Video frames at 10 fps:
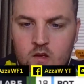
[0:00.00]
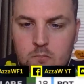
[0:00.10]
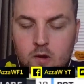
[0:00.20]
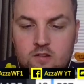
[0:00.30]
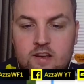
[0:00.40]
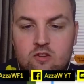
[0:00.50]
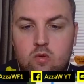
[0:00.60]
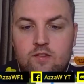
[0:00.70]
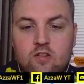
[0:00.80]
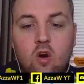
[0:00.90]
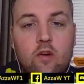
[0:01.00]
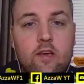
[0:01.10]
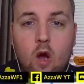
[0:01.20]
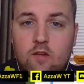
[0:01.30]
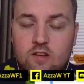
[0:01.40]
Bottas, with his high
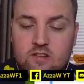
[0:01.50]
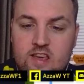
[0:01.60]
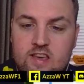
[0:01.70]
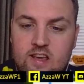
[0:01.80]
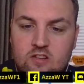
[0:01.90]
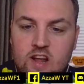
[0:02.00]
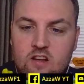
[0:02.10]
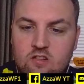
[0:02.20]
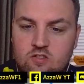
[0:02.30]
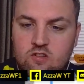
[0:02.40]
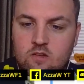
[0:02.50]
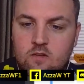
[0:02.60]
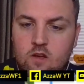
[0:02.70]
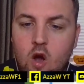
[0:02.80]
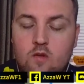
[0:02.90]
overtaking stats,
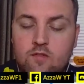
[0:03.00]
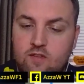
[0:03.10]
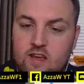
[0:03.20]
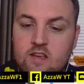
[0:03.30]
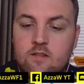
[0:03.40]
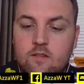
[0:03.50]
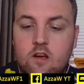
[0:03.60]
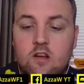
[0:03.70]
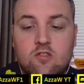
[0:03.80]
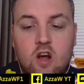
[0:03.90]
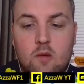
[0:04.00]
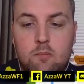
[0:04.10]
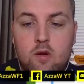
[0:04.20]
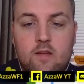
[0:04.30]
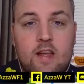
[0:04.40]
hopefully can start
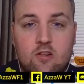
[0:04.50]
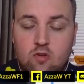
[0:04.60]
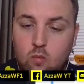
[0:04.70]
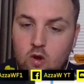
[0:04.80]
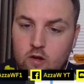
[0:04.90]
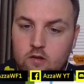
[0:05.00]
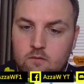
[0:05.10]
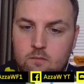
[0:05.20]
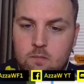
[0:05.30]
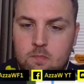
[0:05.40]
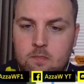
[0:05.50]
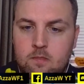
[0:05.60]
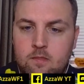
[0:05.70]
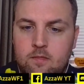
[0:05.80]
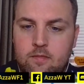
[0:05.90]
putting that to work.
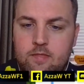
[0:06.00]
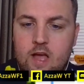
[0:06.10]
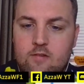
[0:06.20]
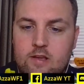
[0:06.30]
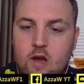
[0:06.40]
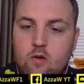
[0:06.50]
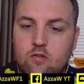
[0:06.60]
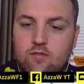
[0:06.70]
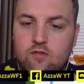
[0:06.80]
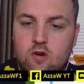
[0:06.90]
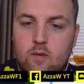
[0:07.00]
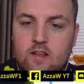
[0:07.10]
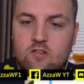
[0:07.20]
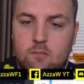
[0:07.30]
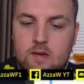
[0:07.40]
There he goes, through
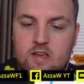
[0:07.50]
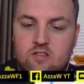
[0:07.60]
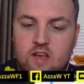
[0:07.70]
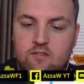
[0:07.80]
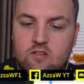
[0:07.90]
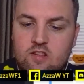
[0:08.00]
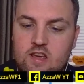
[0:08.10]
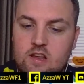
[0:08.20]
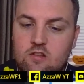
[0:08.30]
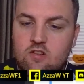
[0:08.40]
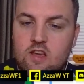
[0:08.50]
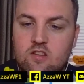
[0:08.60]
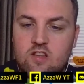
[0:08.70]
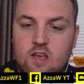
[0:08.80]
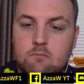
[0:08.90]
into P17. So you
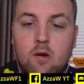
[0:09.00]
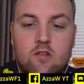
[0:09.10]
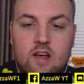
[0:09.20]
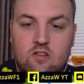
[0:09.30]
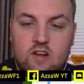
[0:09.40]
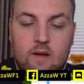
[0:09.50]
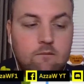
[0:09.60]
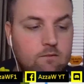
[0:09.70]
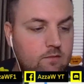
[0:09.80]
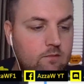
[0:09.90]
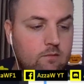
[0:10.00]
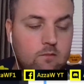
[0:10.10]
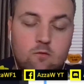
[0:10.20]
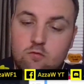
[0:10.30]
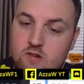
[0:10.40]
see in Bottas now,
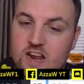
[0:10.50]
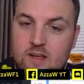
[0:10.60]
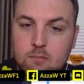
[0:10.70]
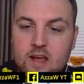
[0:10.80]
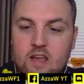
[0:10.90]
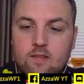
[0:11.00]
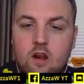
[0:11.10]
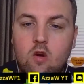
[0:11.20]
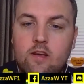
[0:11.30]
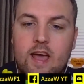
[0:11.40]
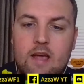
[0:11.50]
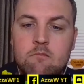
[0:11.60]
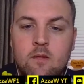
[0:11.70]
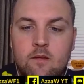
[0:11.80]
really playing the long game,